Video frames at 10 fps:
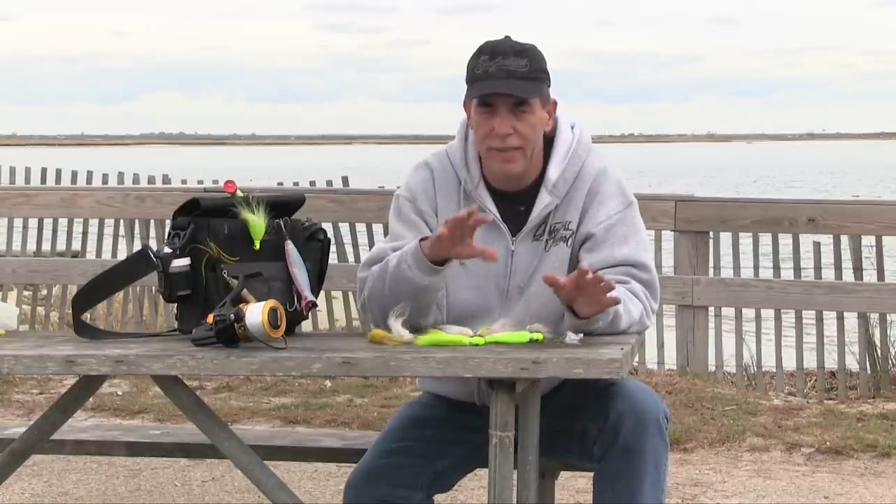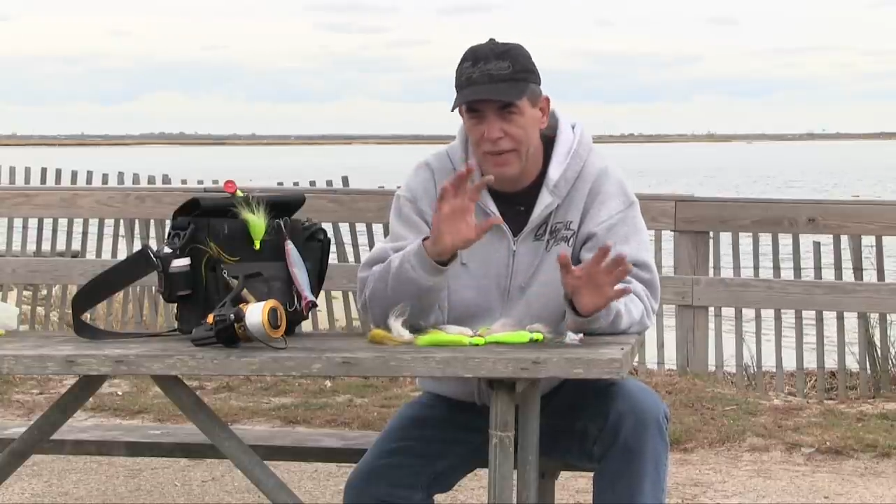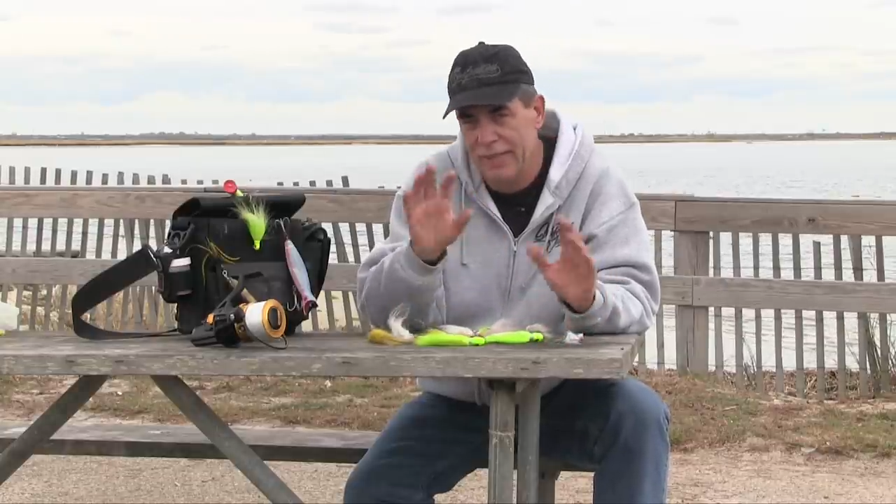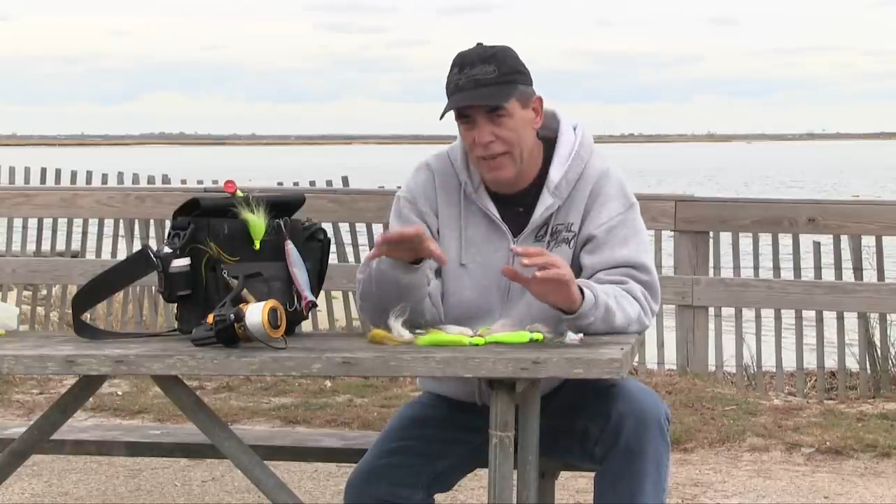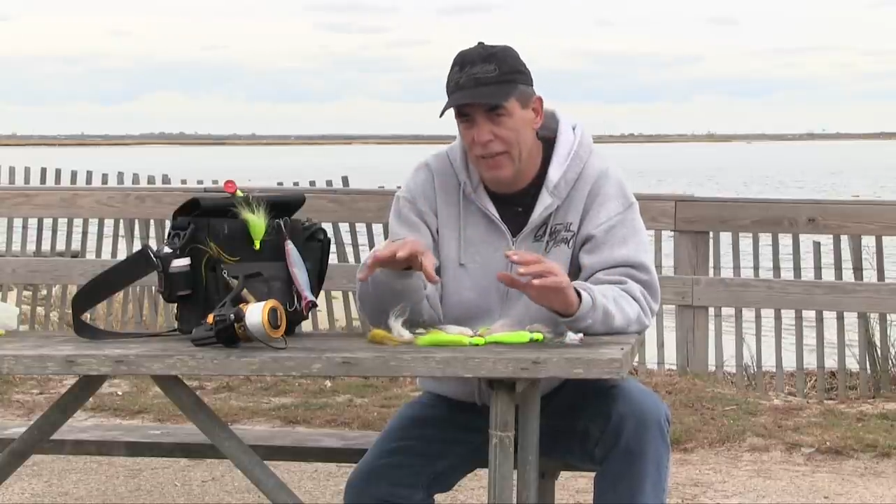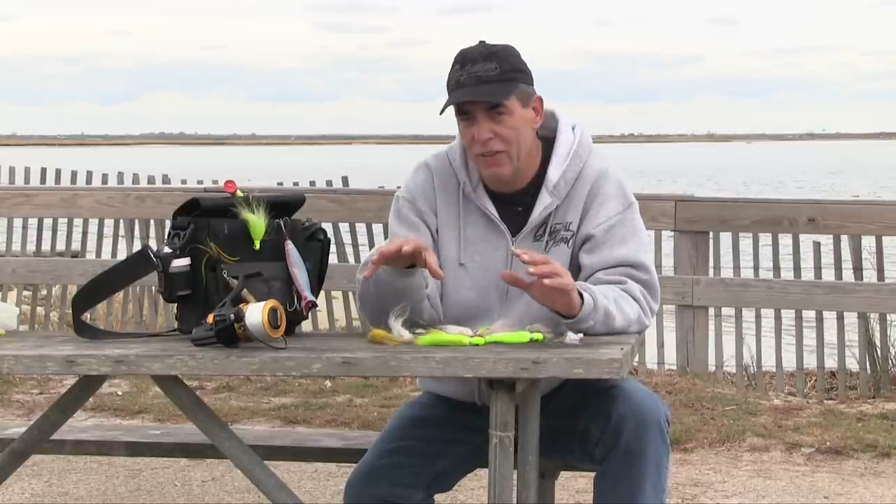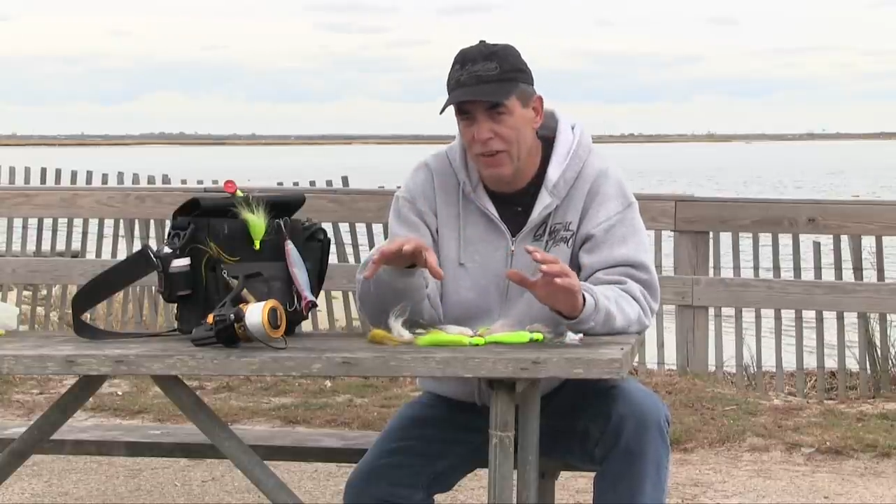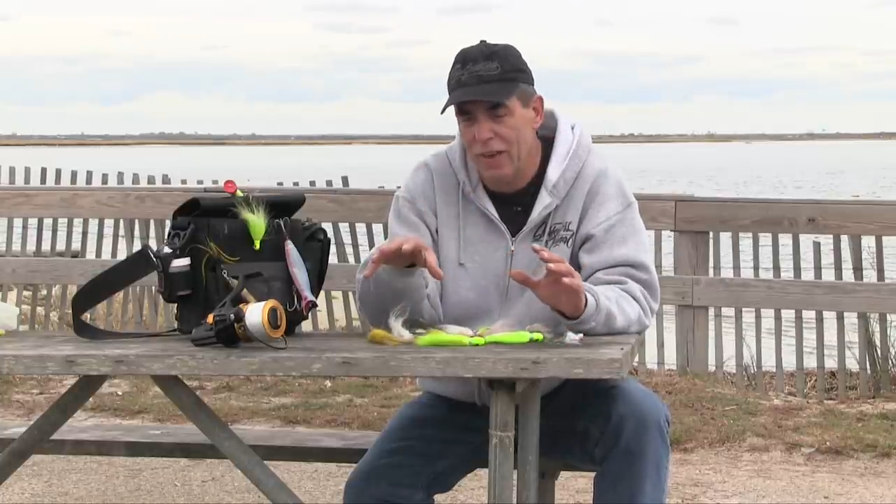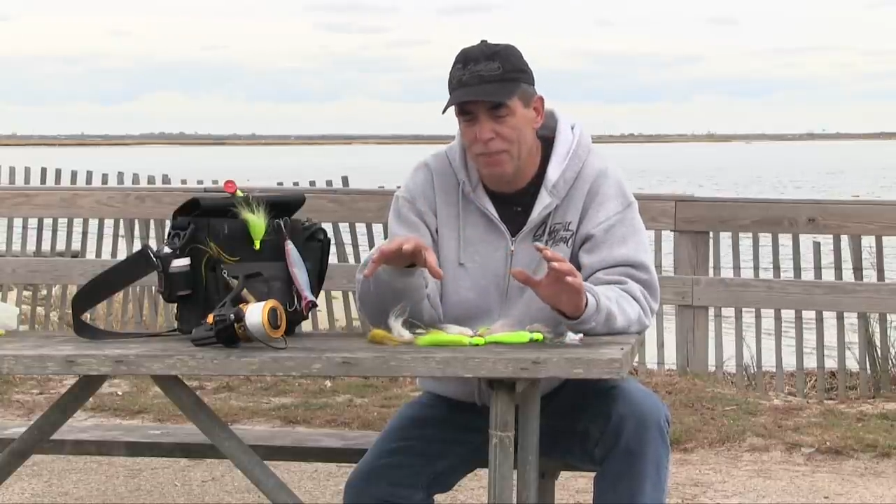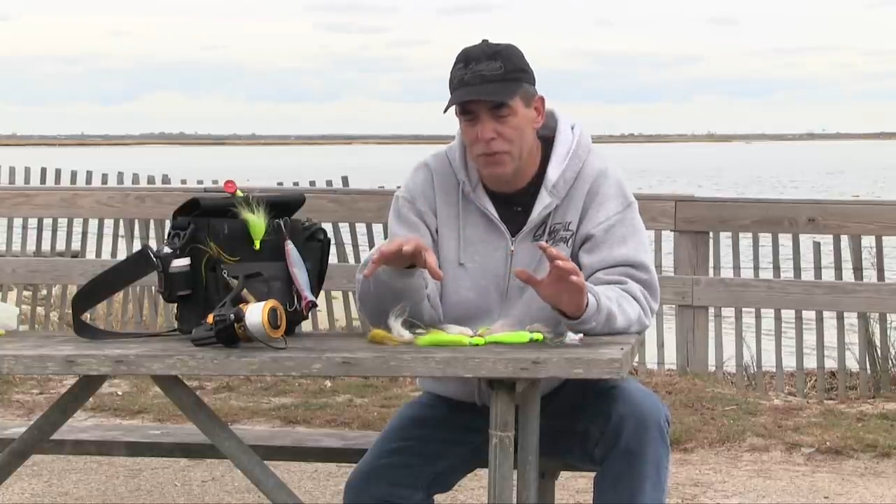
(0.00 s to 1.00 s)
and then at the end
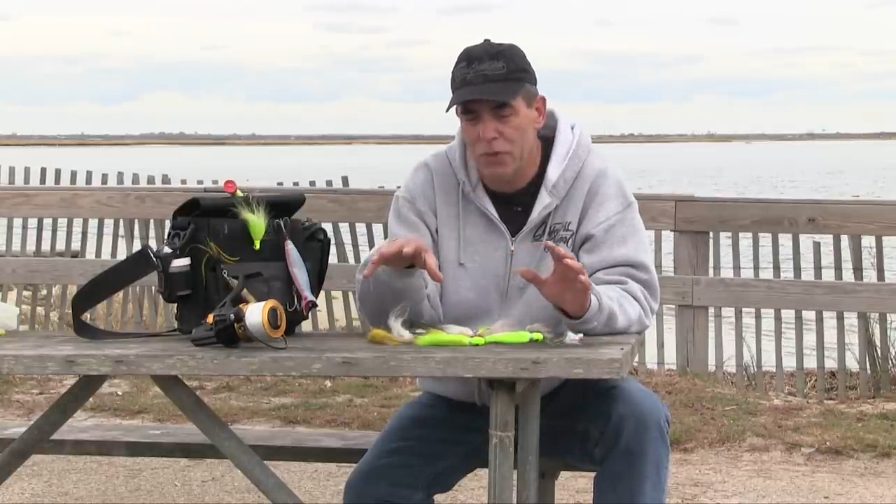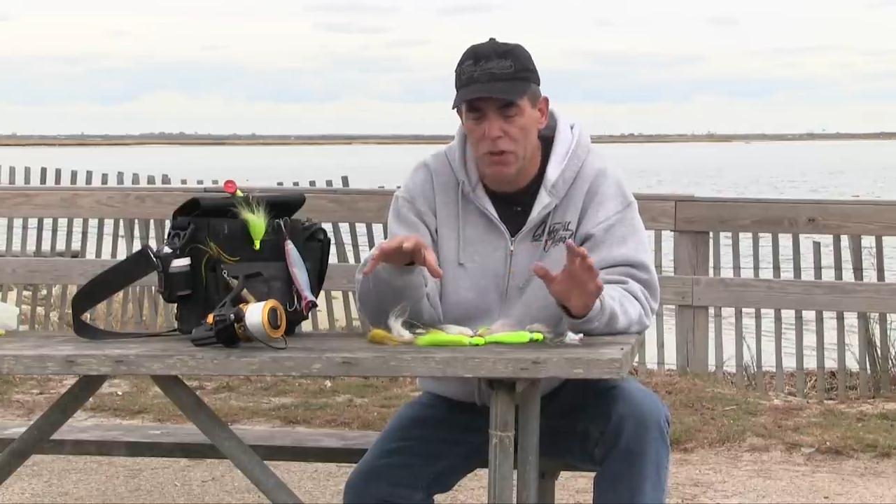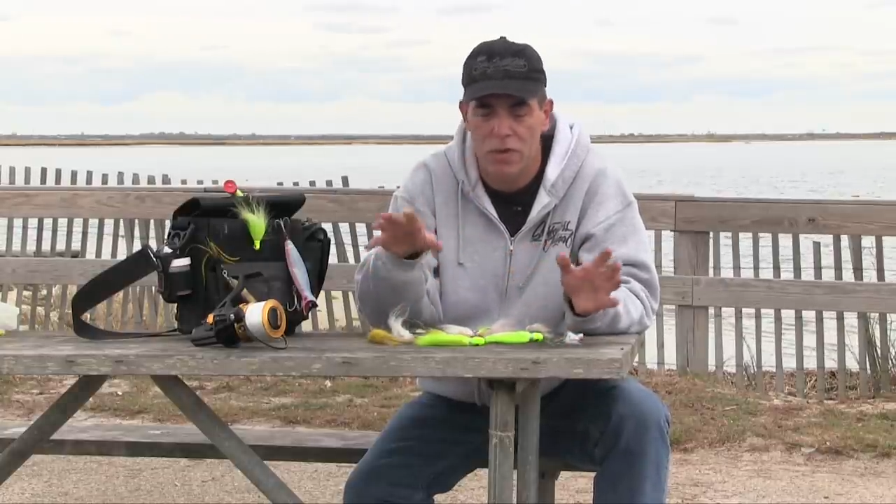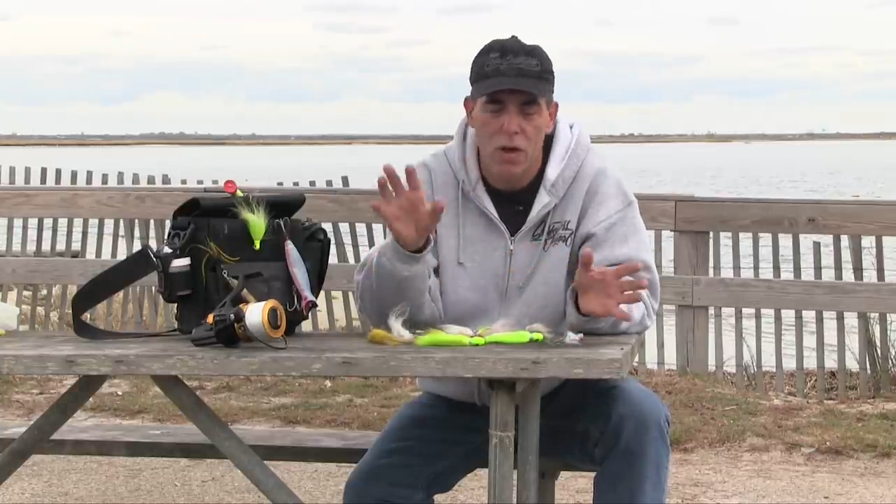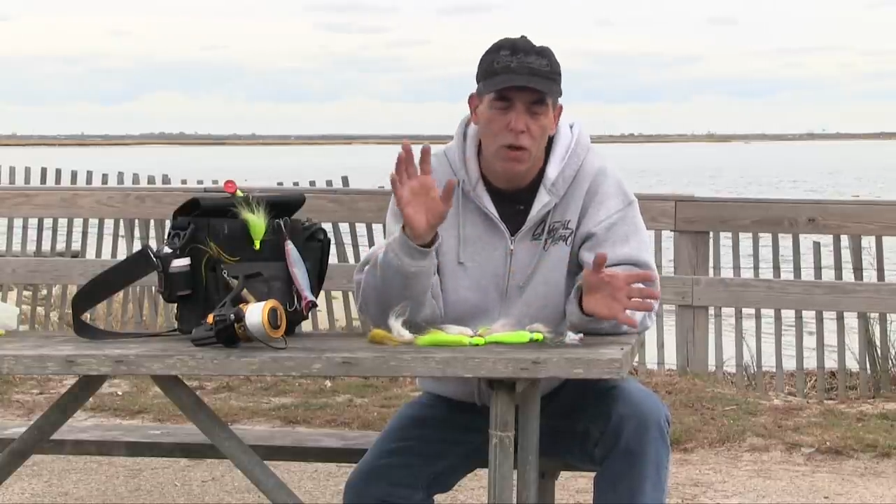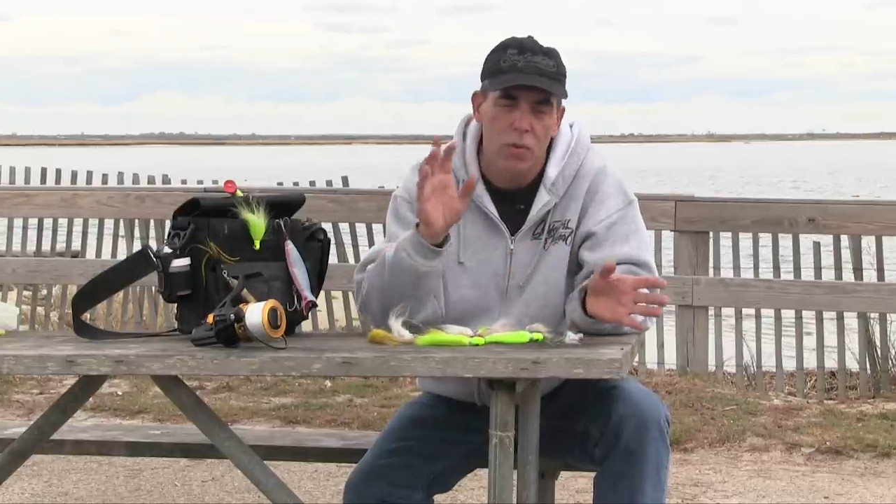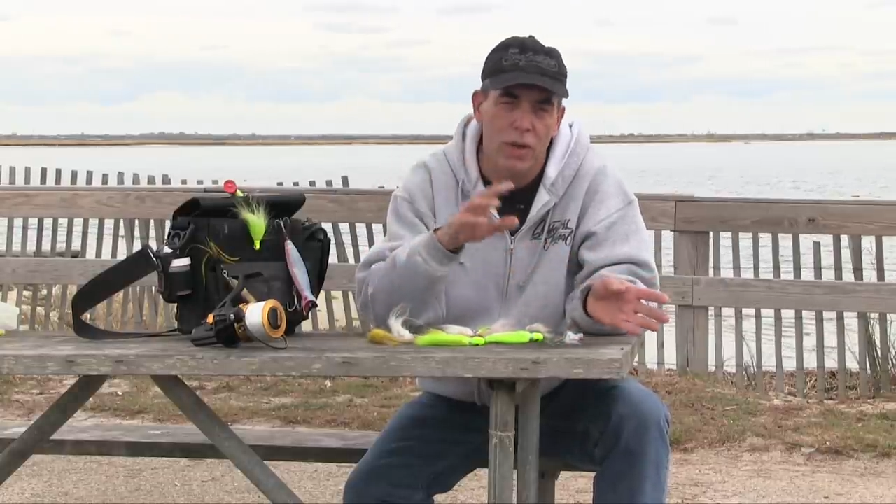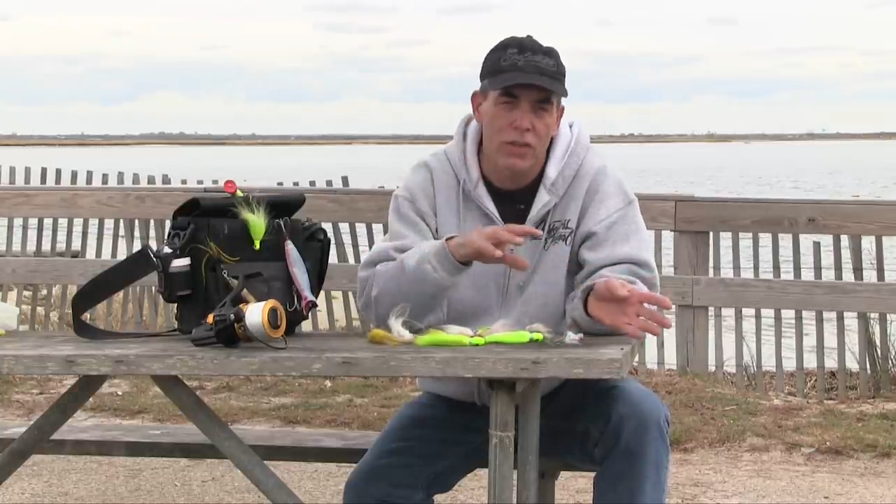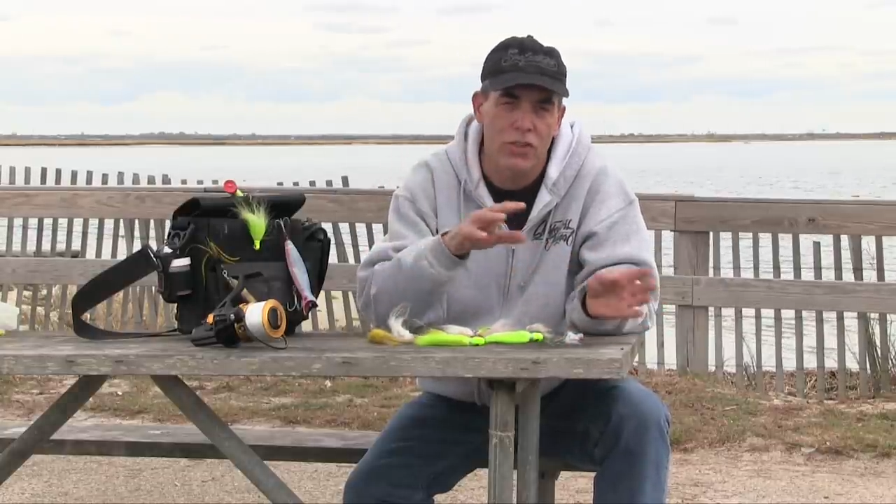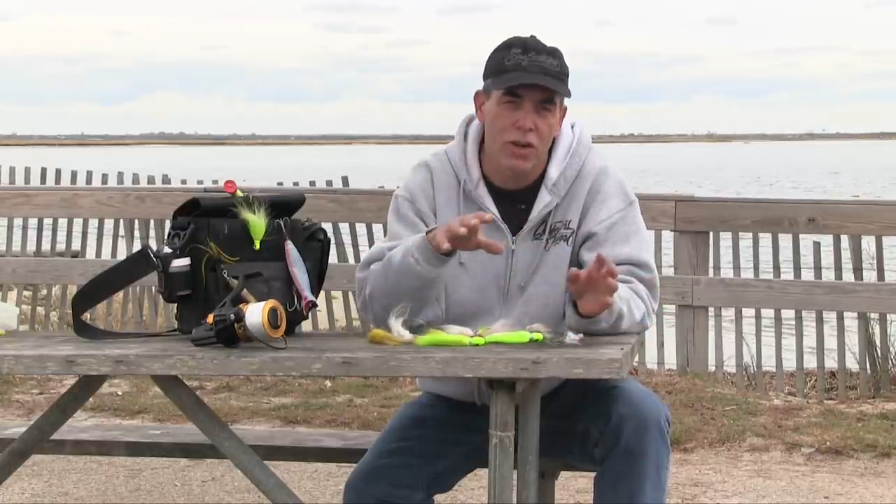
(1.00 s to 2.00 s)
of the episode
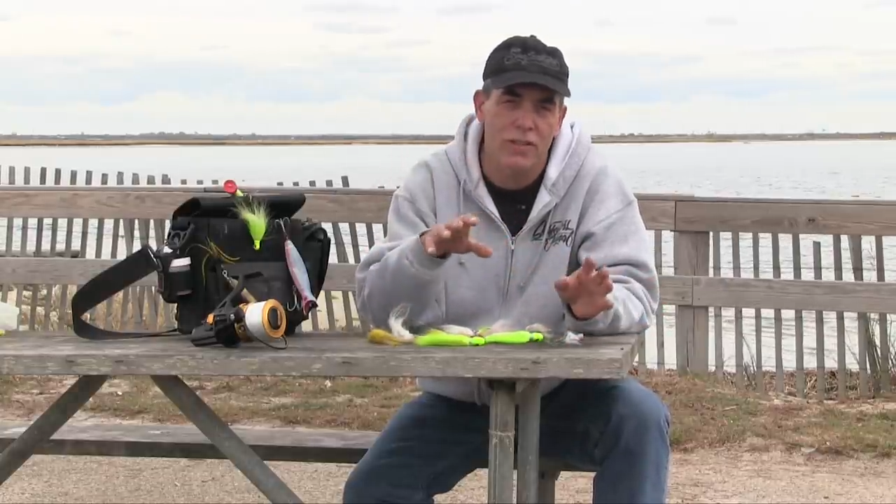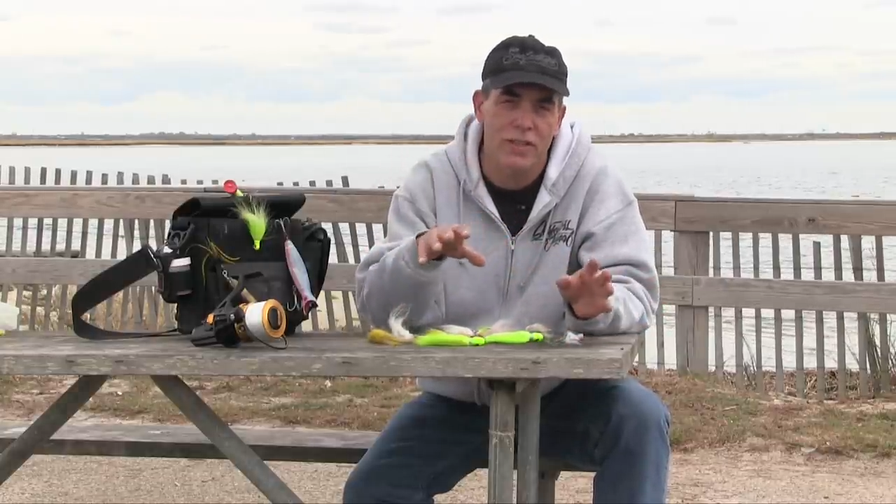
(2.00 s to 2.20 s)
we got John